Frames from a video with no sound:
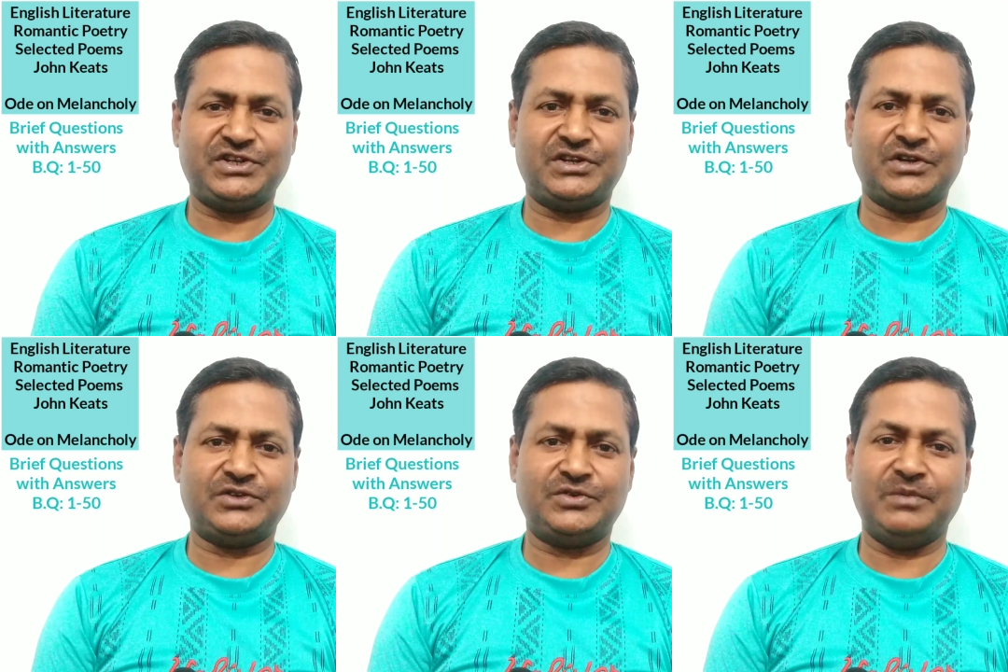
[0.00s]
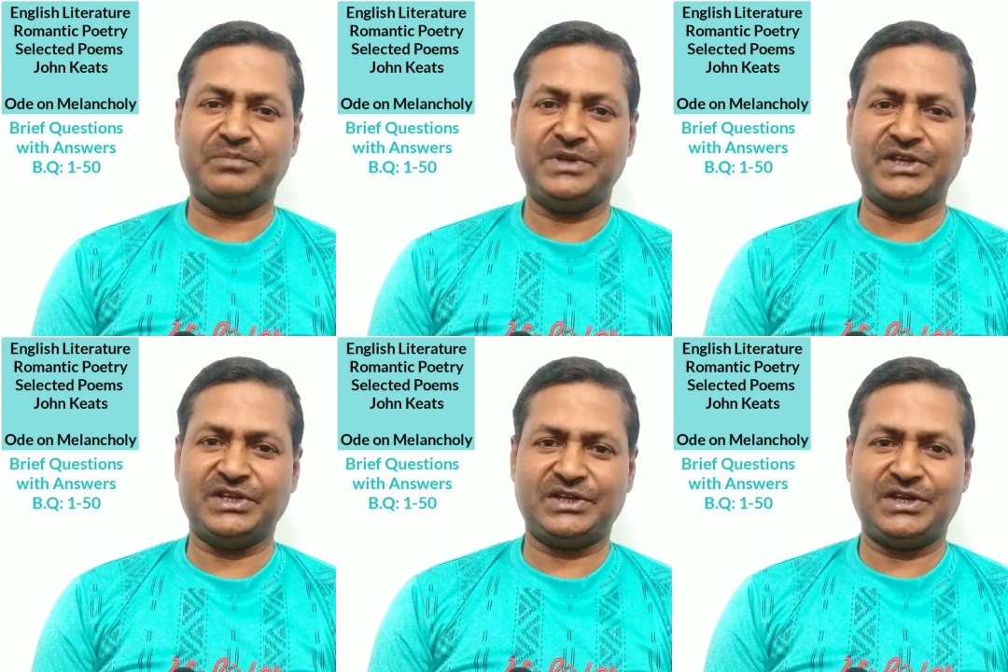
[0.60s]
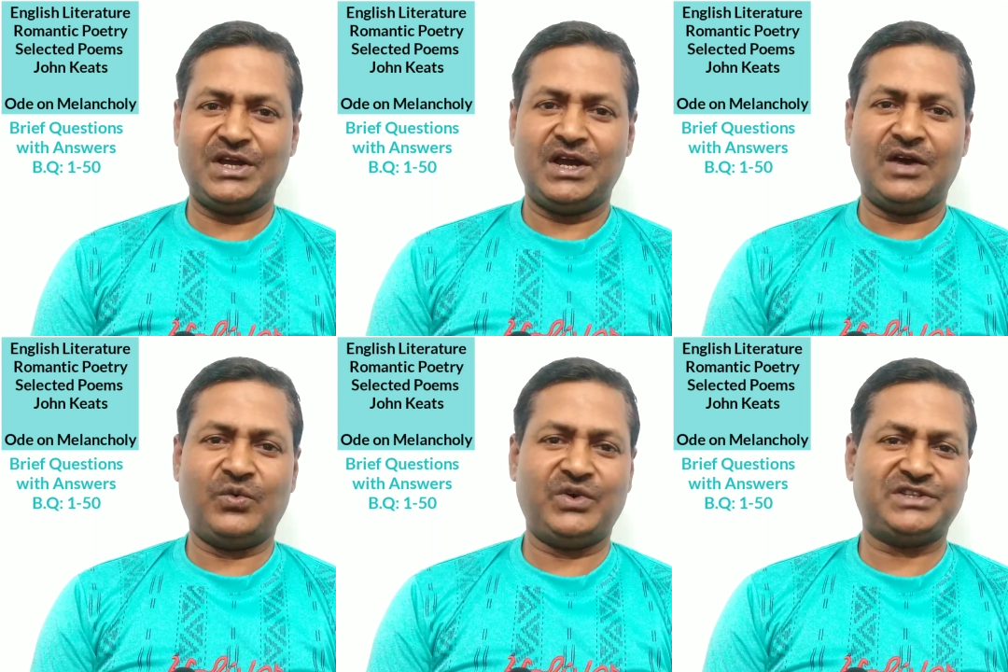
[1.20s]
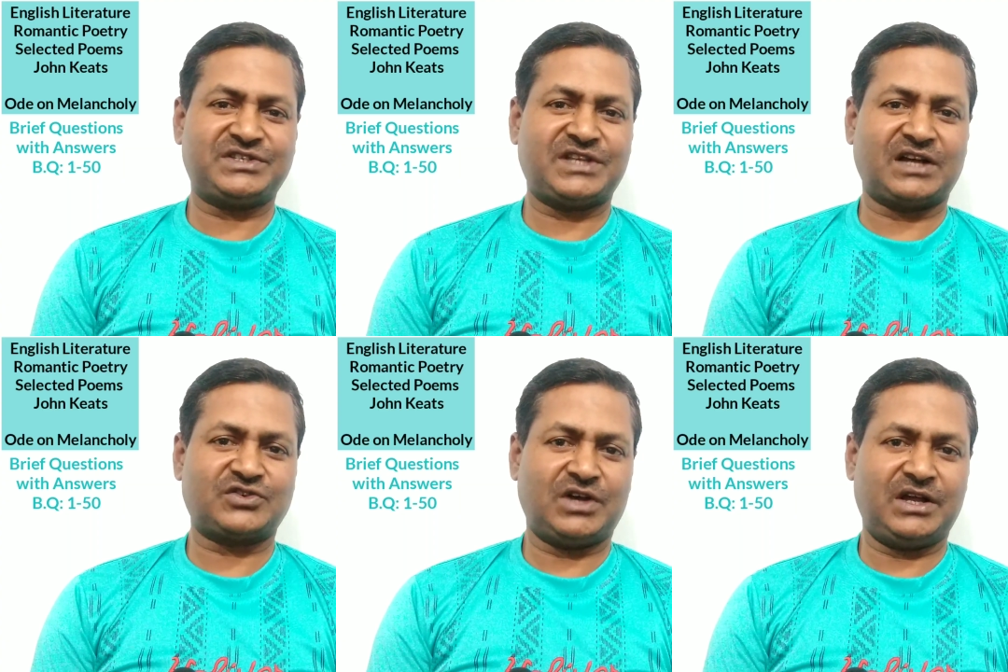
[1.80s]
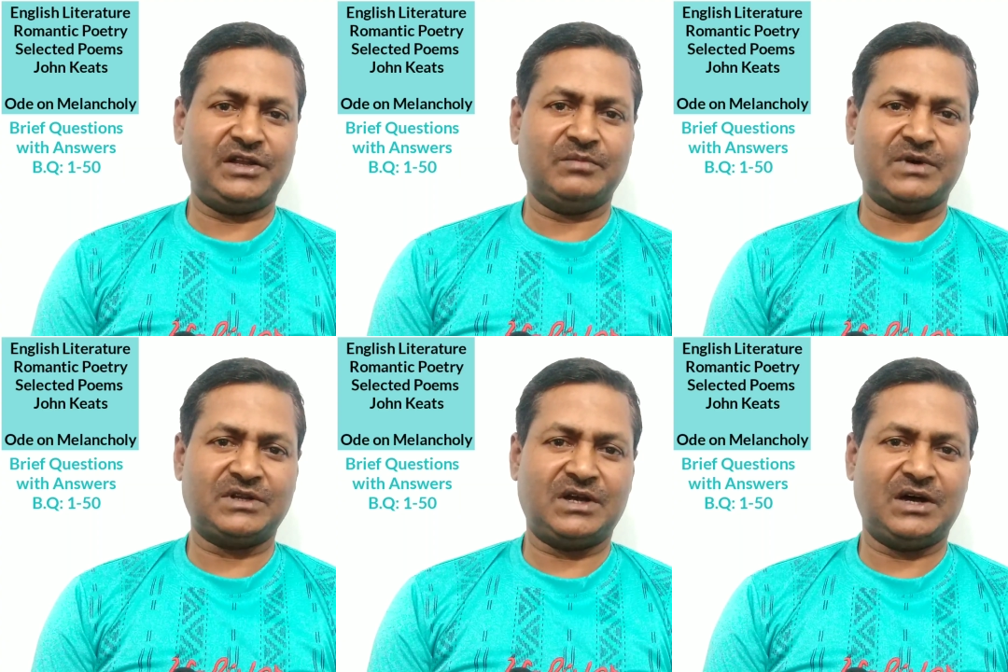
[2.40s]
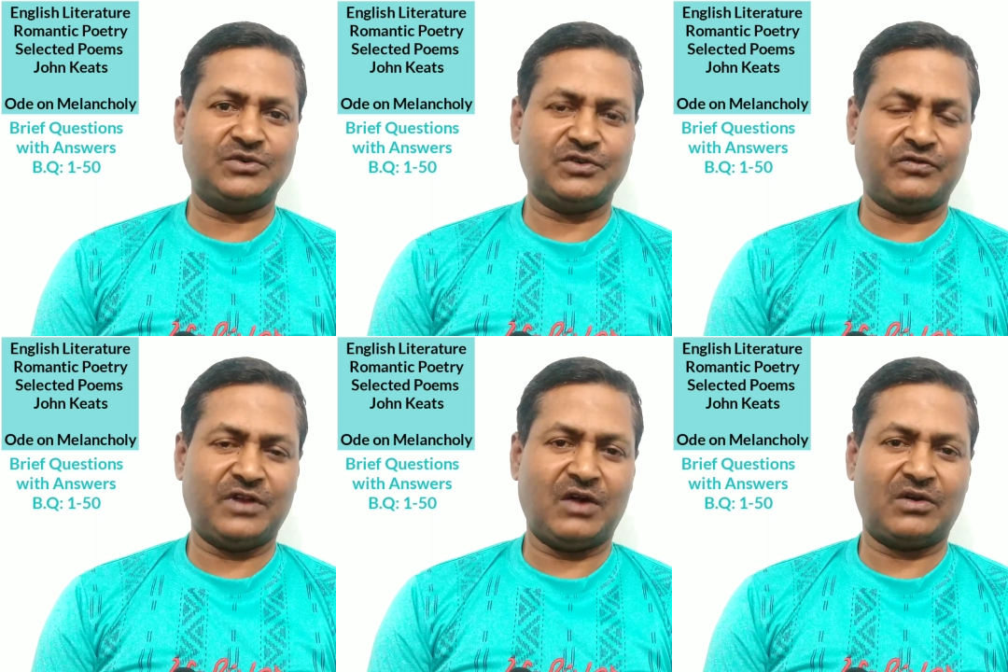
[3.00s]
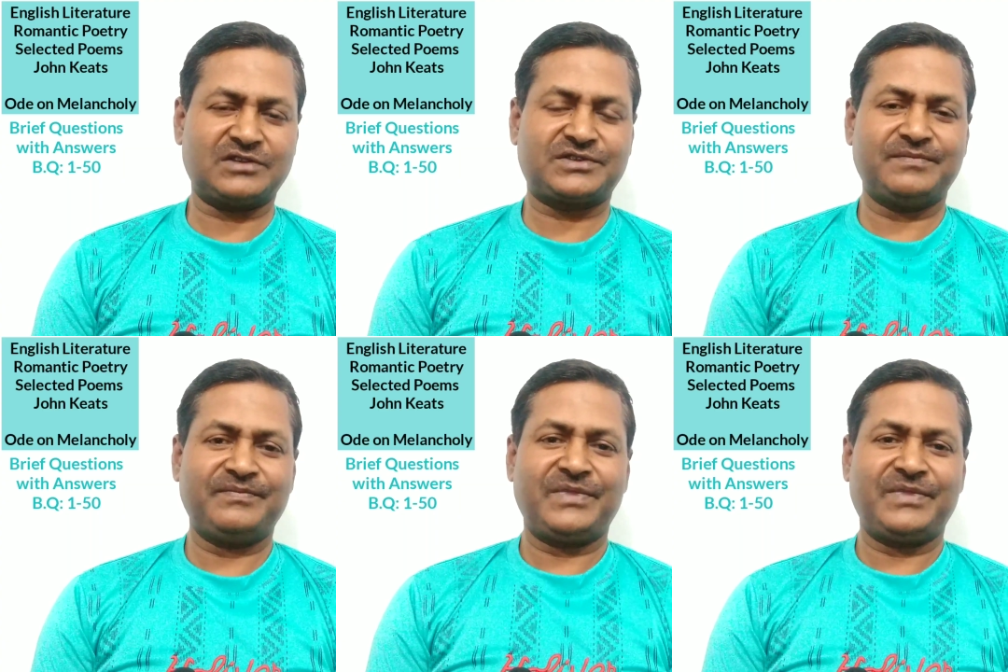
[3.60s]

seeker to a bee which sucks honey but out of flowers.